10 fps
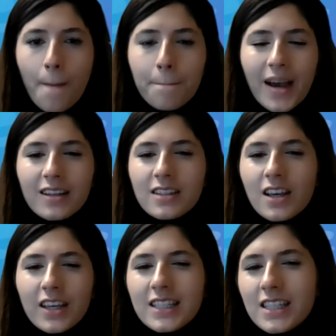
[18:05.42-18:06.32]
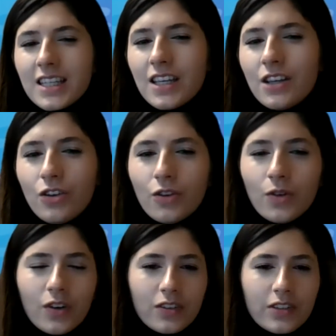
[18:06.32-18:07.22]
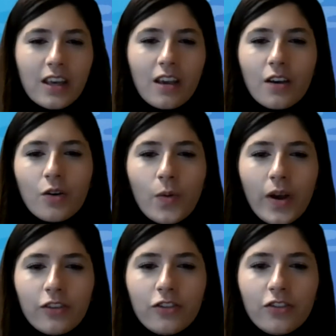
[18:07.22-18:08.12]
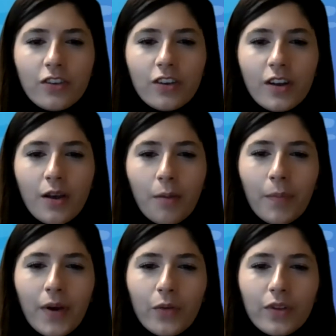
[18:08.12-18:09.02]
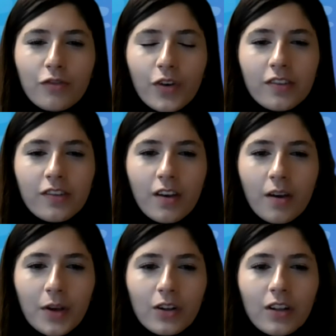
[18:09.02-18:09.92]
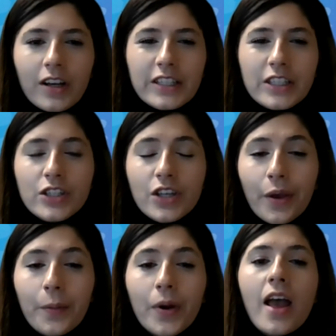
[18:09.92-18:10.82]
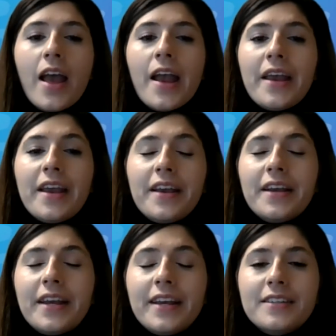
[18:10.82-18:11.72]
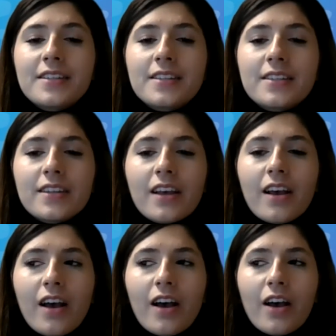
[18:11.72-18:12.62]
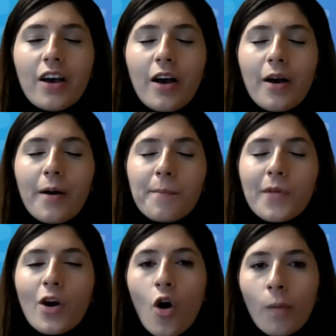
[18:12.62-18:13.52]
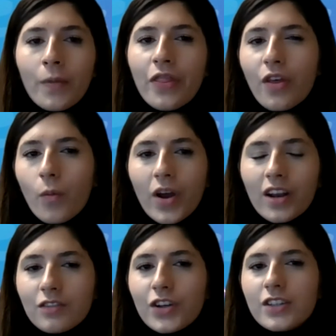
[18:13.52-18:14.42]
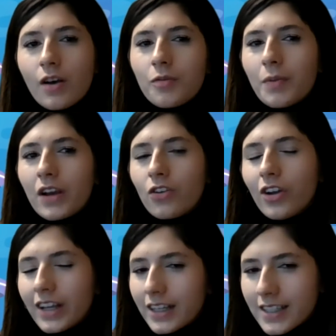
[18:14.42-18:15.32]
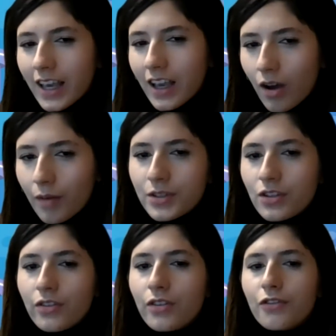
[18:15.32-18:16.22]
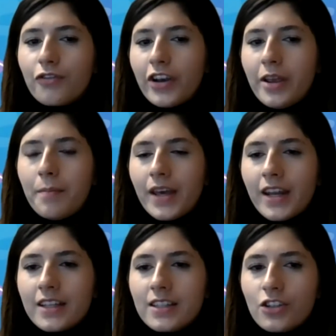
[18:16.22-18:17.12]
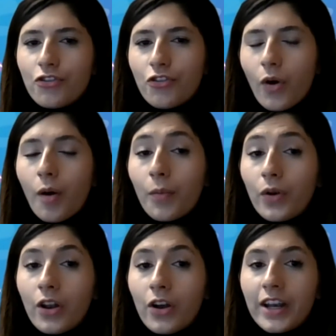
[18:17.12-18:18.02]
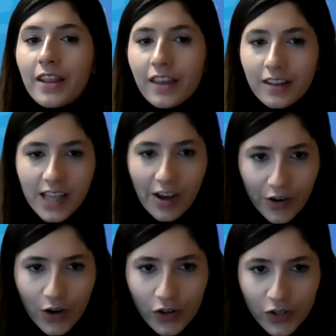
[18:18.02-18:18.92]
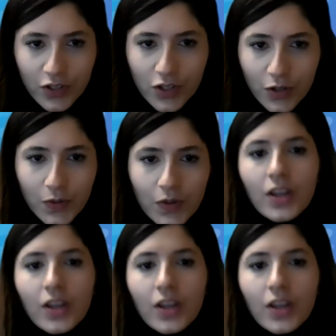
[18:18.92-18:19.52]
Matt, I can see you're asking a question about the devices coming online. So it is common that when a device comes back online, it can take up to 3 minutes to show up online in the Atera console.